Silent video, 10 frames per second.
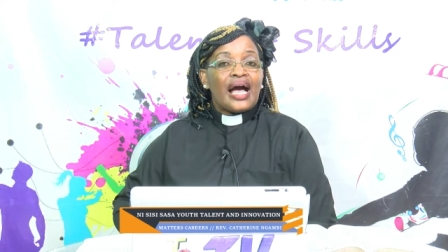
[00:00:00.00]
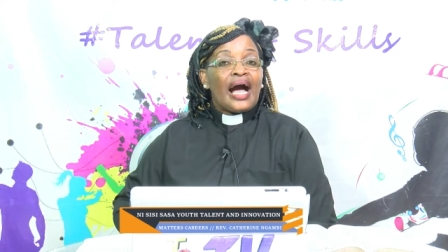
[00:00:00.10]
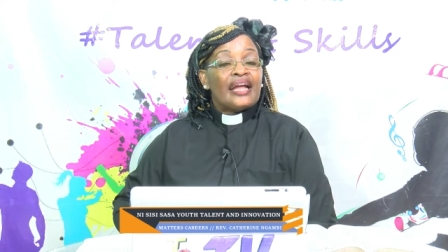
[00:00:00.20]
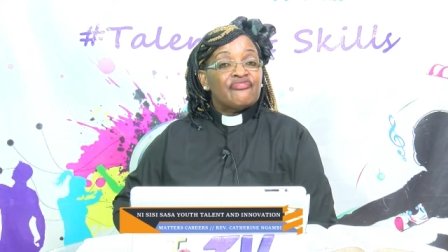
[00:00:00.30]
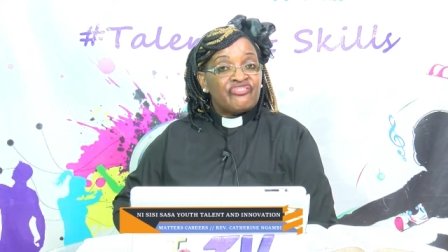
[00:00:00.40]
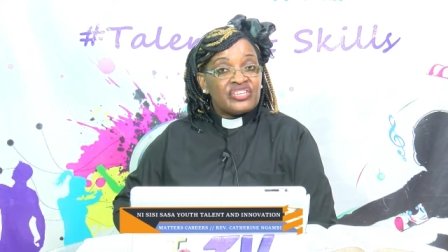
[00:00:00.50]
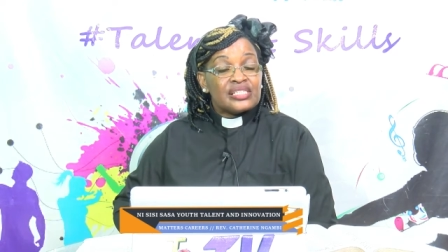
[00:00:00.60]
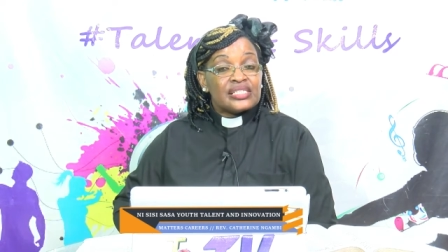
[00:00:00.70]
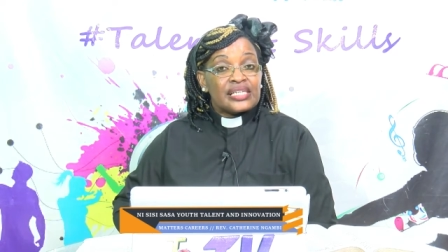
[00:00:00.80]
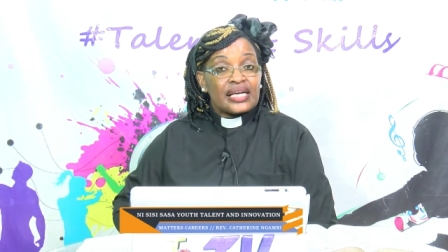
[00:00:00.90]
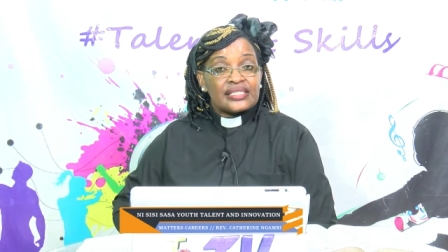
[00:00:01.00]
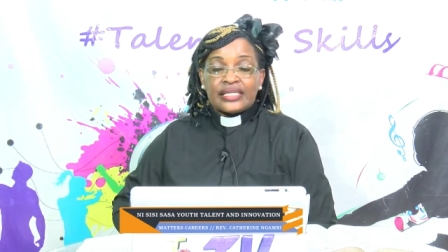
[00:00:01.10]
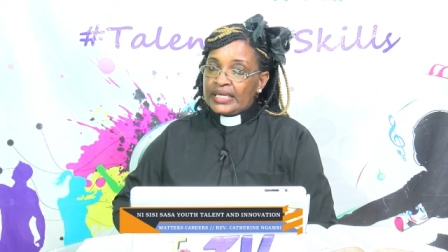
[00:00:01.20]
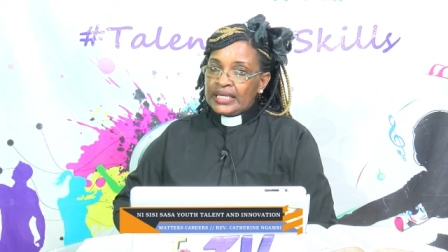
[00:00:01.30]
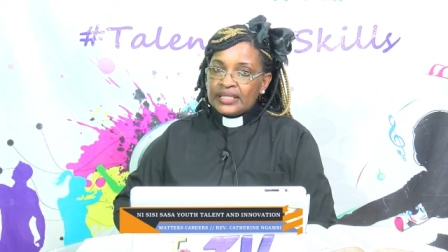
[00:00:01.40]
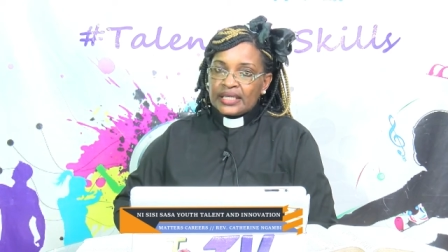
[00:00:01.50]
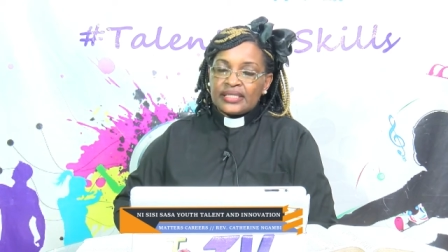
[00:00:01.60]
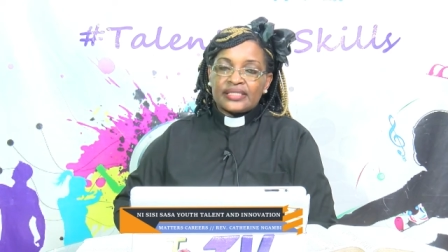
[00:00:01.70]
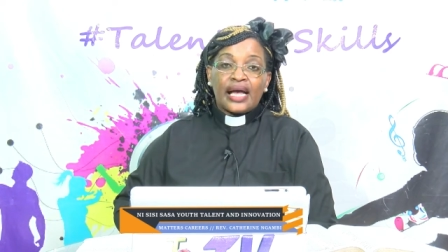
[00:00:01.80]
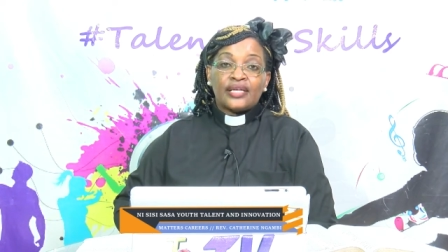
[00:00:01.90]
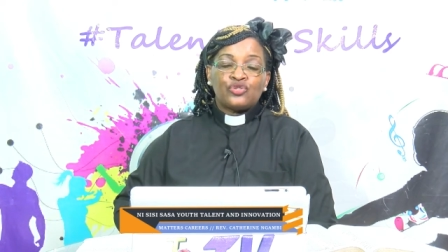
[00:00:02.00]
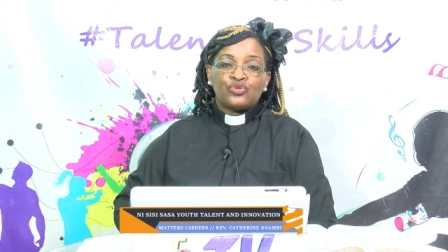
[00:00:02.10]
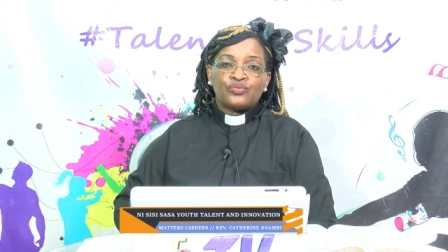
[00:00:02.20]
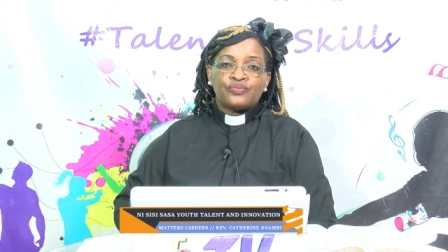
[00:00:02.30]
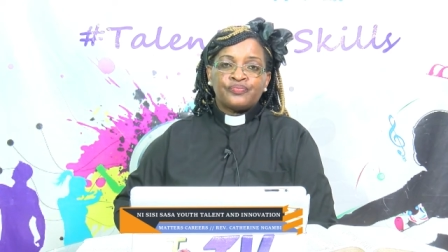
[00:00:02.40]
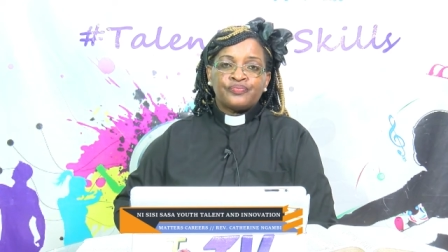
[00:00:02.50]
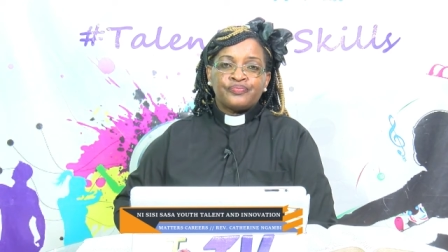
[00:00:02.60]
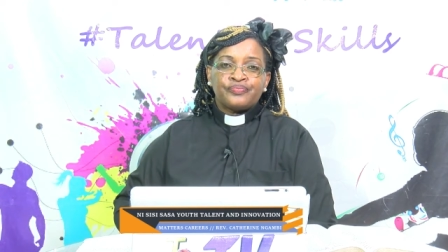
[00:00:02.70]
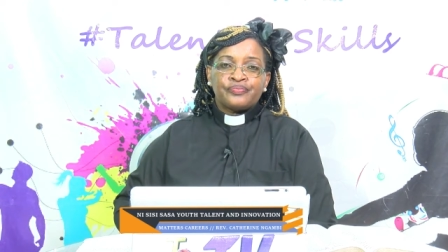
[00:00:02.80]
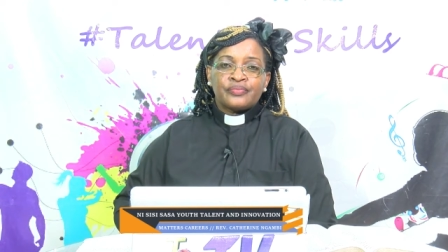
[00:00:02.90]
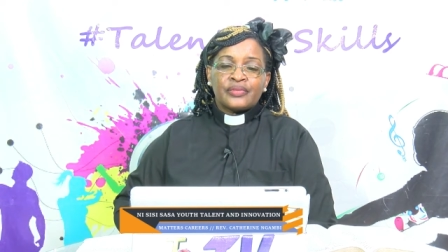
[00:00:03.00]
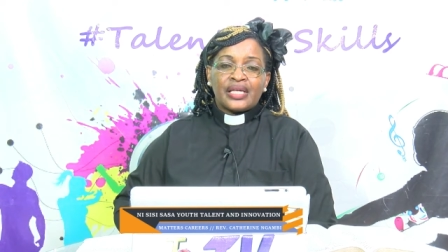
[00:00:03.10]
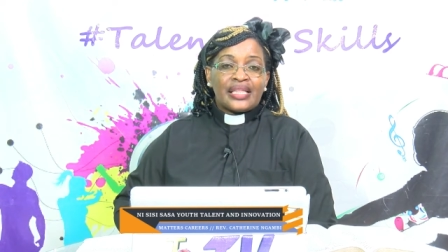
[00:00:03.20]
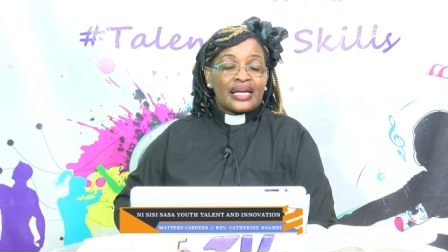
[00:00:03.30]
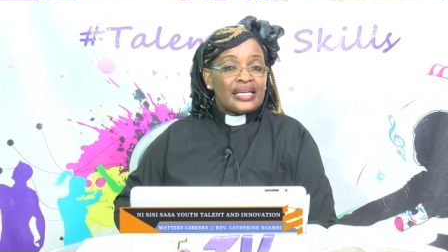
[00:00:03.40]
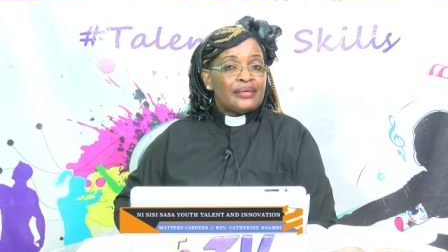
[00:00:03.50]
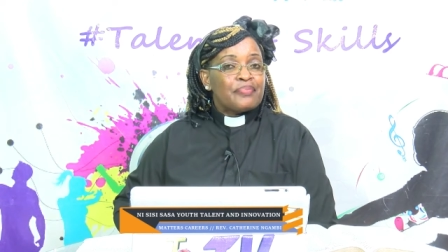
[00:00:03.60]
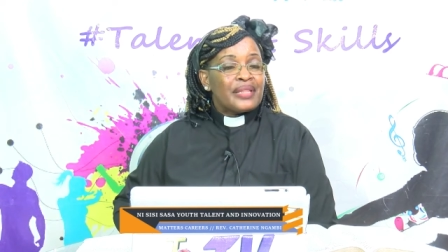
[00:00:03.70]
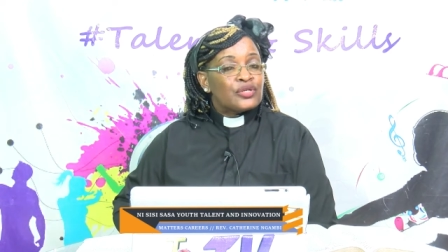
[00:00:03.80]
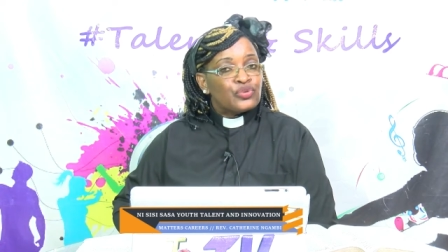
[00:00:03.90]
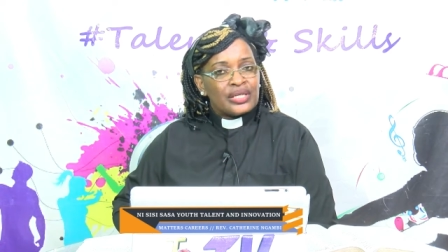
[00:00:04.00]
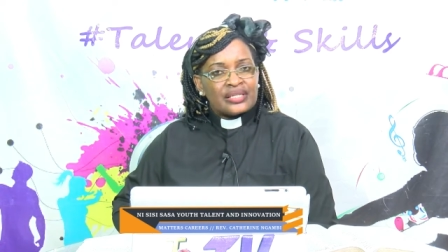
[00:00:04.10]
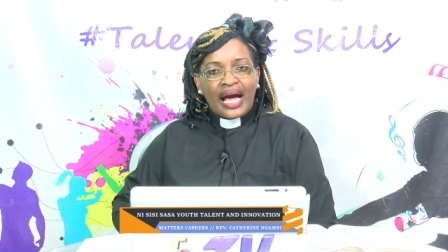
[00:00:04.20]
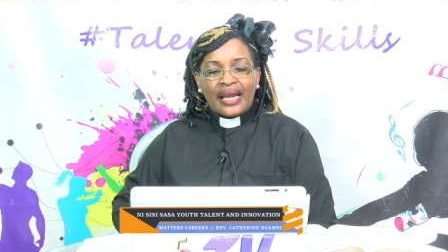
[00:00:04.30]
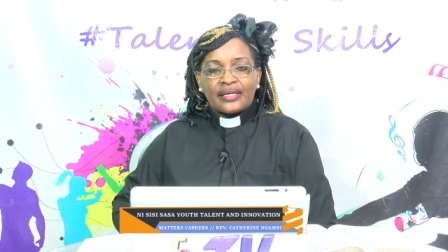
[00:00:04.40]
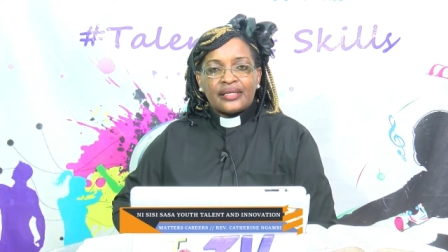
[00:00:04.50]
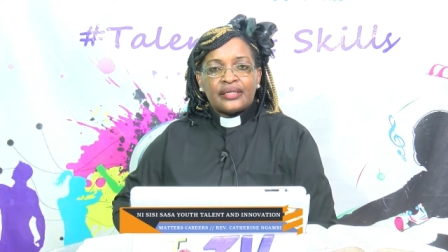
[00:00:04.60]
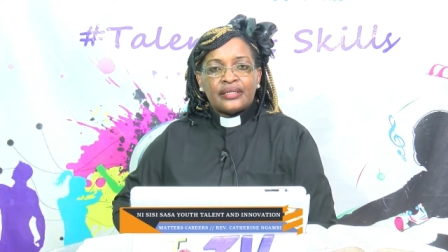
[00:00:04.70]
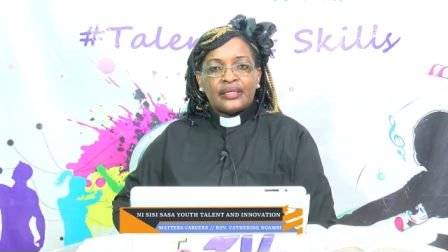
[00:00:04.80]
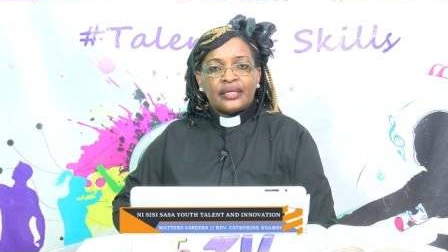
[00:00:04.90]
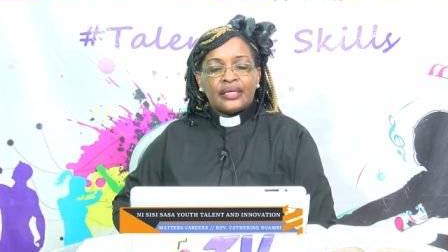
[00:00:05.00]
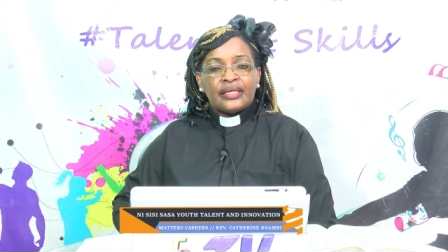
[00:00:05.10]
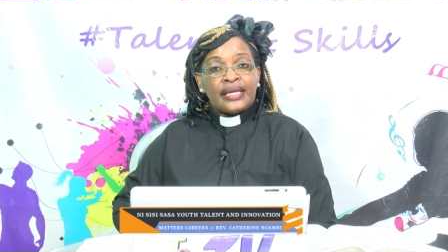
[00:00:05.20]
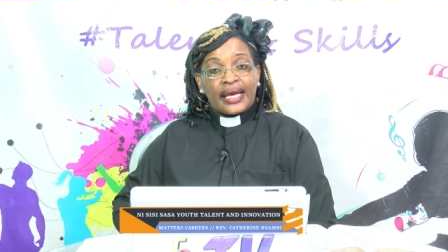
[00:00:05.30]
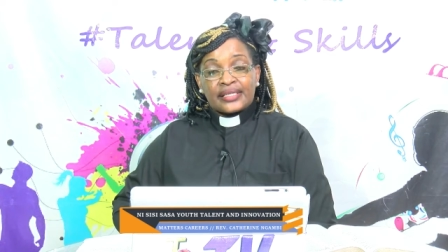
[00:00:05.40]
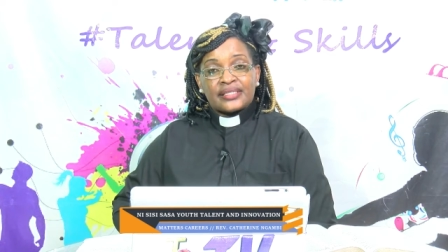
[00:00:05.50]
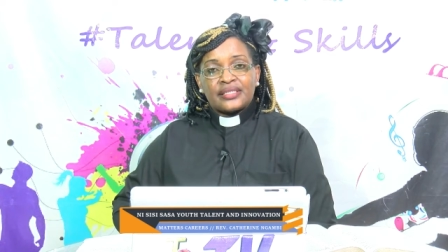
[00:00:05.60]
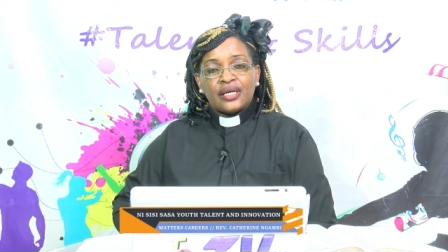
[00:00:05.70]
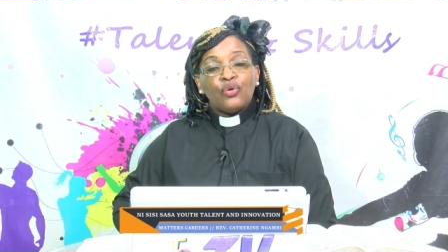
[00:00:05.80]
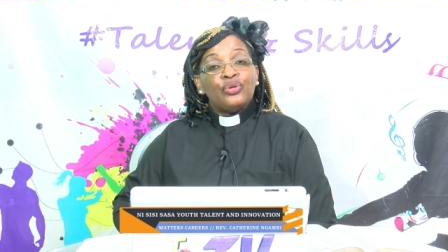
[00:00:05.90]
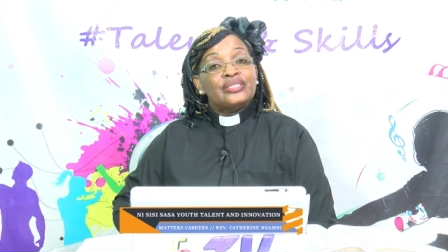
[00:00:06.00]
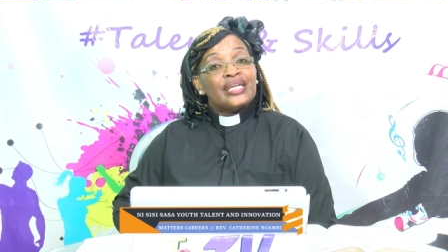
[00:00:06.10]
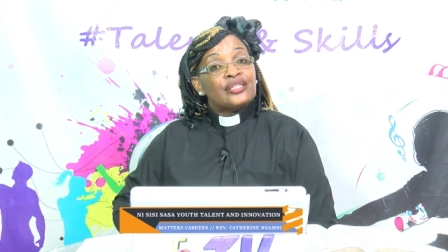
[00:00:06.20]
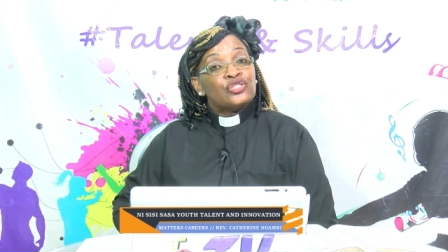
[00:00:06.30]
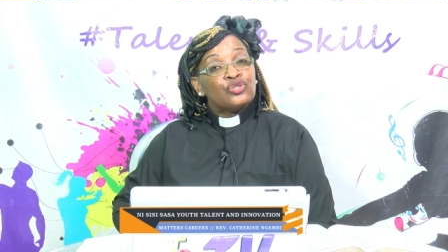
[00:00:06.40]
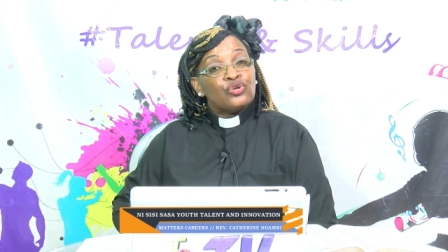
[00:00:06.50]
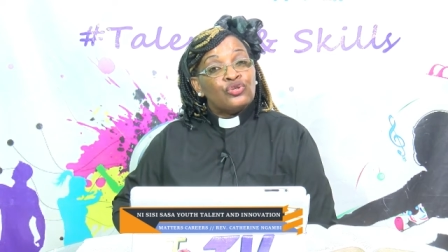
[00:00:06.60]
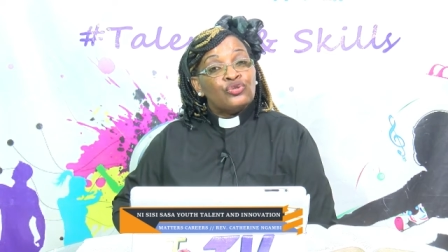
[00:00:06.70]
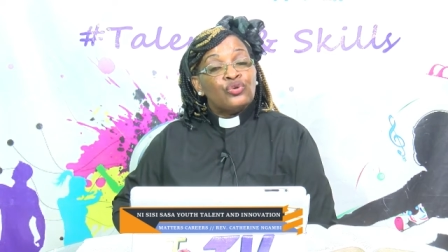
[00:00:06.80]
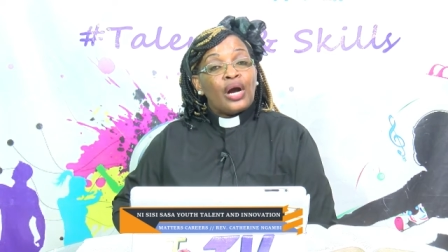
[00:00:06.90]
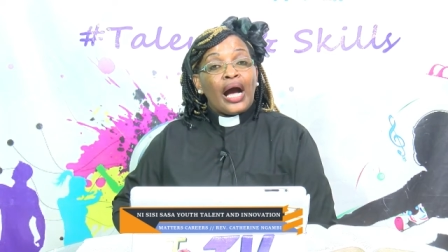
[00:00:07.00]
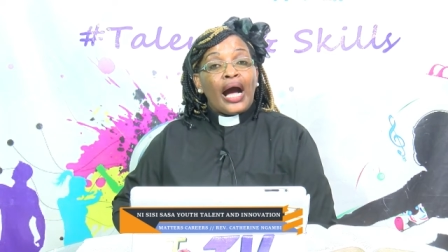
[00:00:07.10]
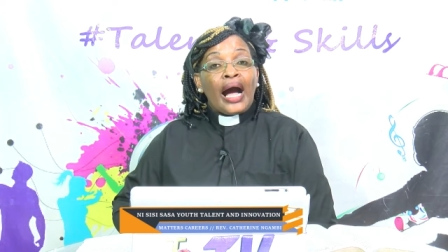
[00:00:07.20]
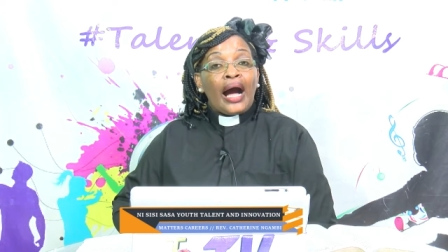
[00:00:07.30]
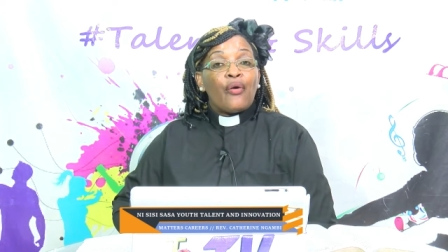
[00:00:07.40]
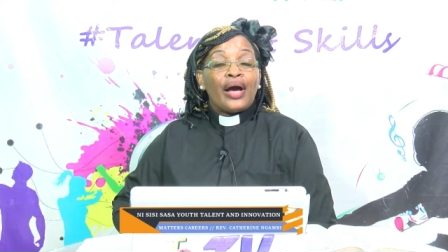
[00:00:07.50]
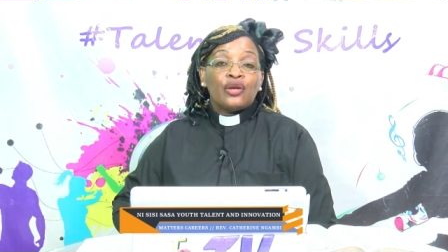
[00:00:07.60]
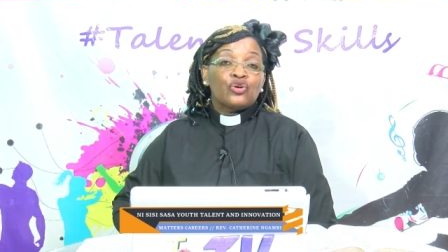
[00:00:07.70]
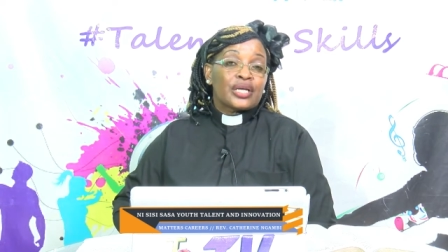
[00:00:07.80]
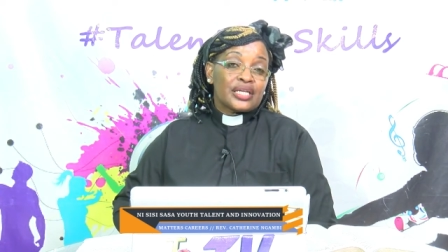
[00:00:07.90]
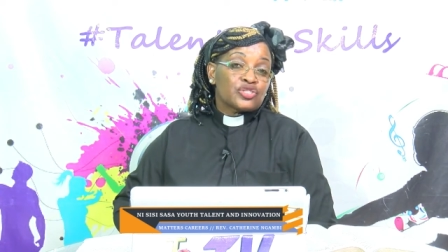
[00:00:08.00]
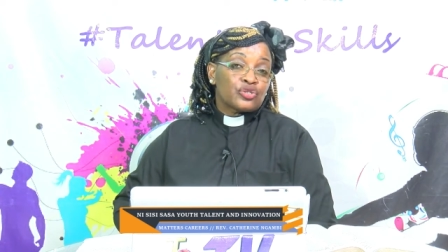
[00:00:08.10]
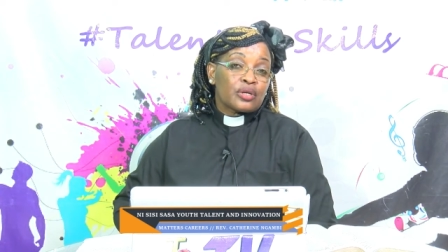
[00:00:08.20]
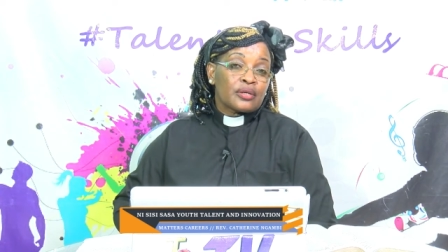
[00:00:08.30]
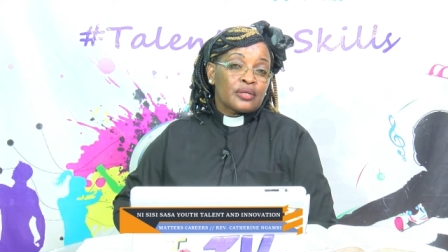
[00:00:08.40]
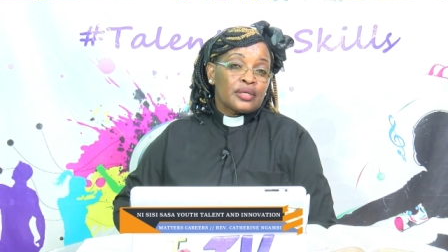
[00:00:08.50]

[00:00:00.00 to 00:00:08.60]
and visit us in Kisaju. The clip that will run next will just show you our location.